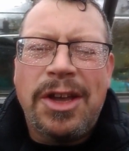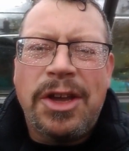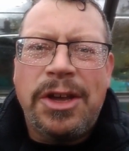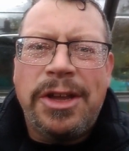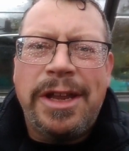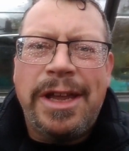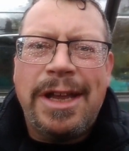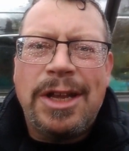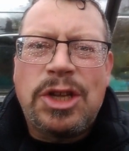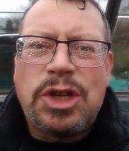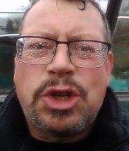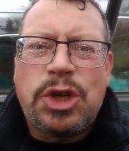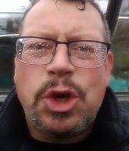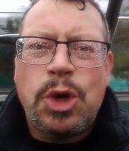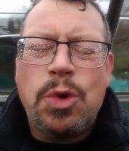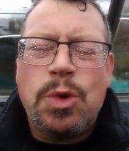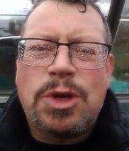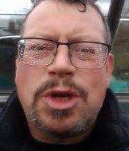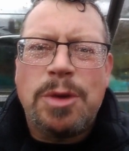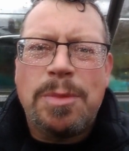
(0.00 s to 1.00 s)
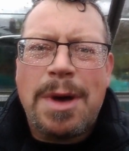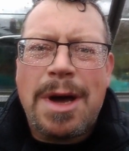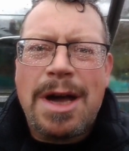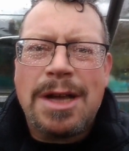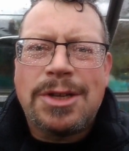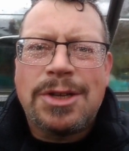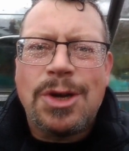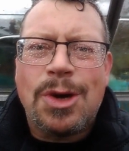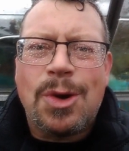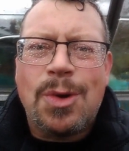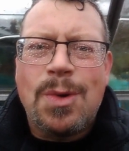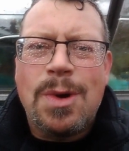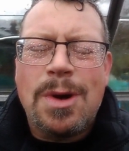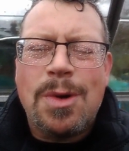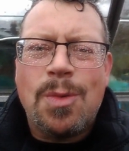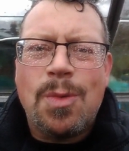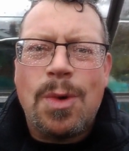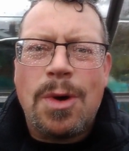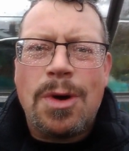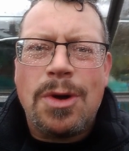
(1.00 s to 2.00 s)
you need 2
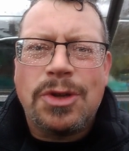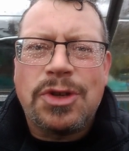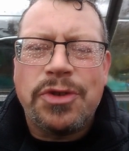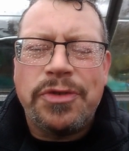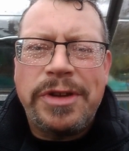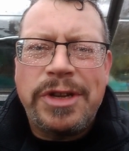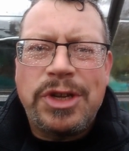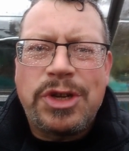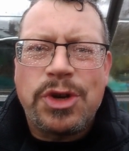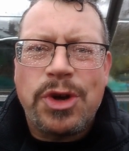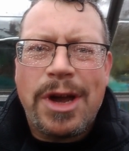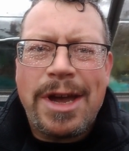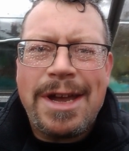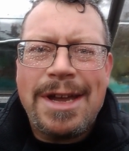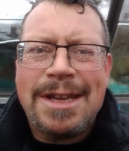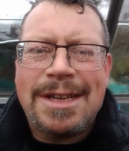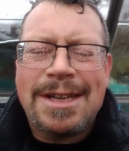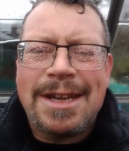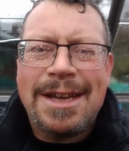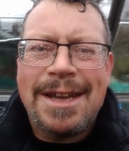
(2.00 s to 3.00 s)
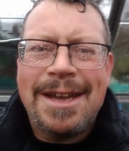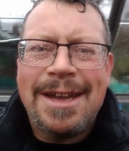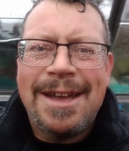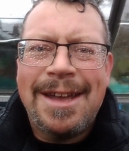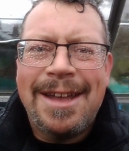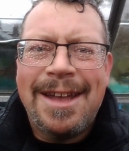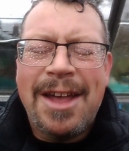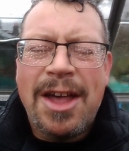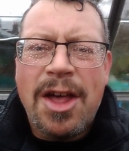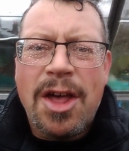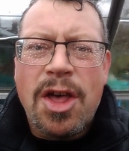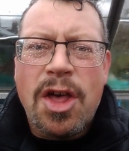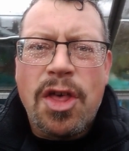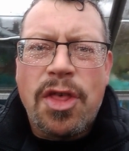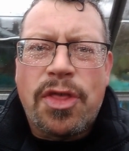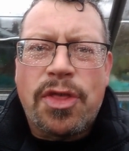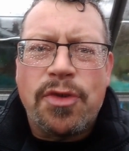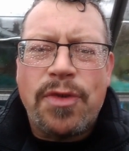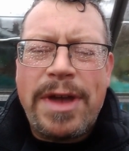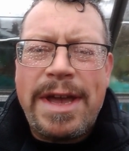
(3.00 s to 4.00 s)
tomato watering trays,
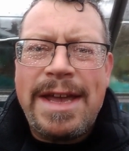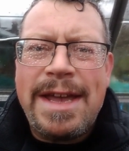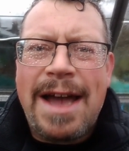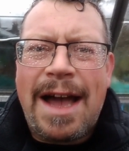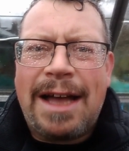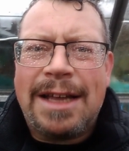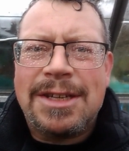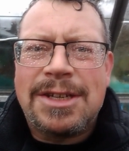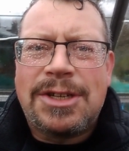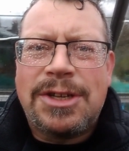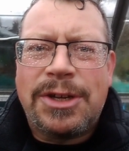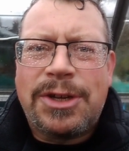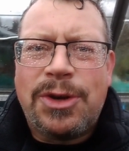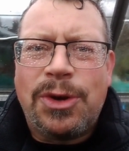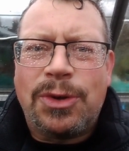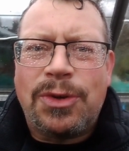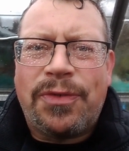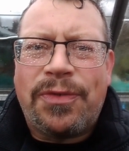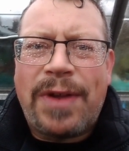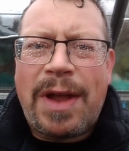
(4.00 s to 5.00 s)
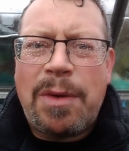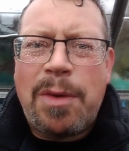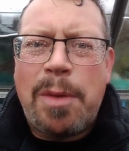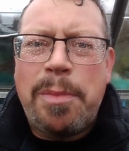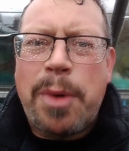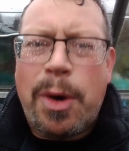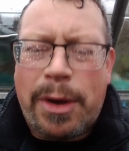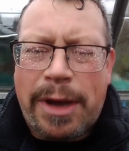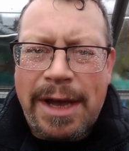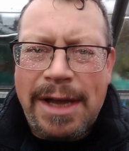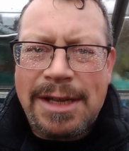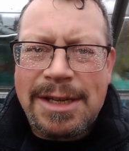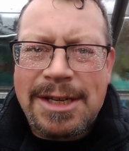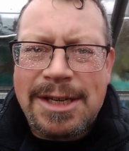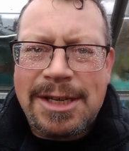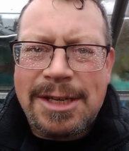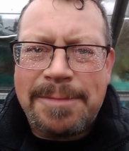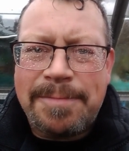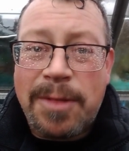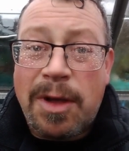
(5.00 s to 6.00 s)
3 Asda cut flower
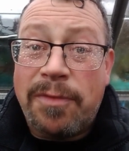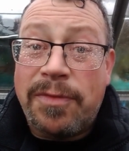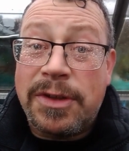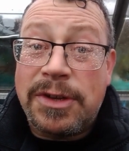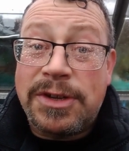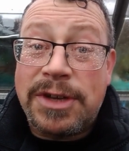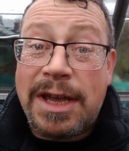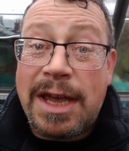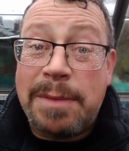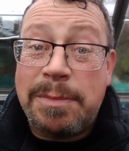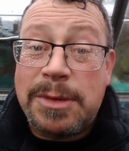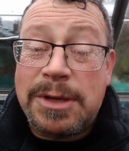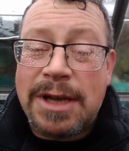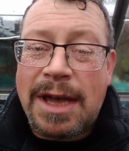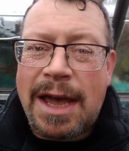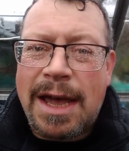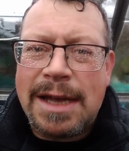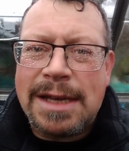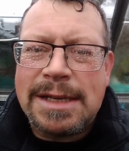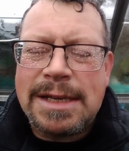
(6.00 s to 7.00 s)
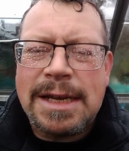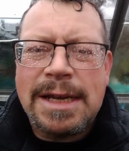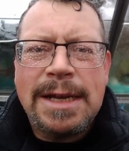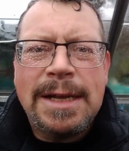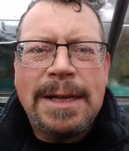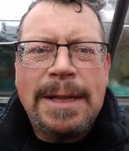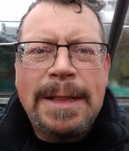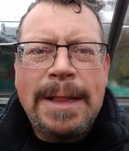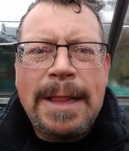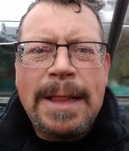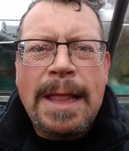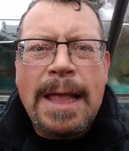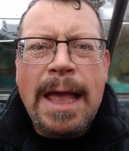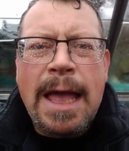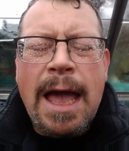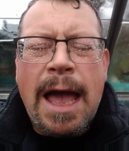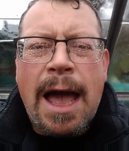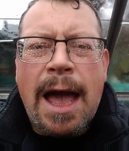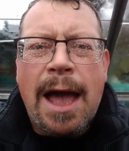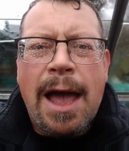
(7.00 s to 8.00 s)
buckets of the same size,
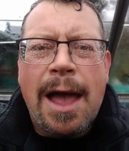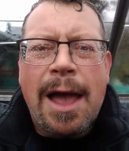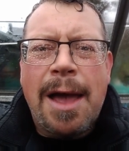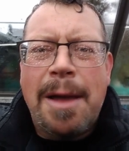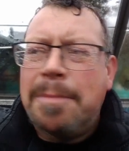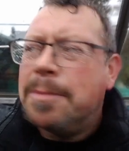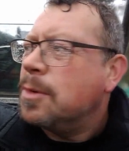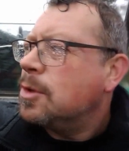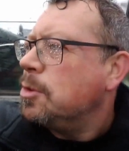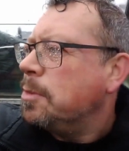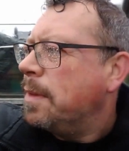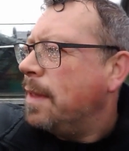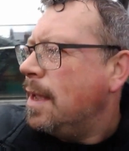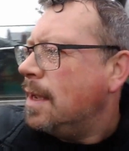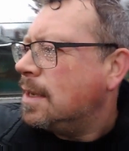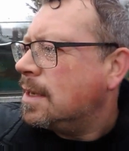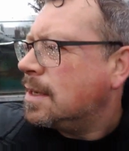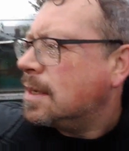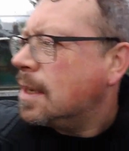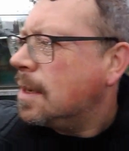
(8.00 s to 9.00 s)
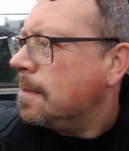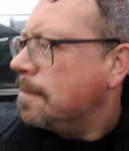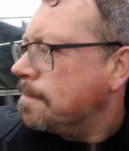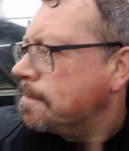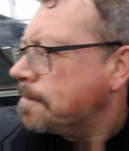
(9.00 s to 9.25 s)
some of this,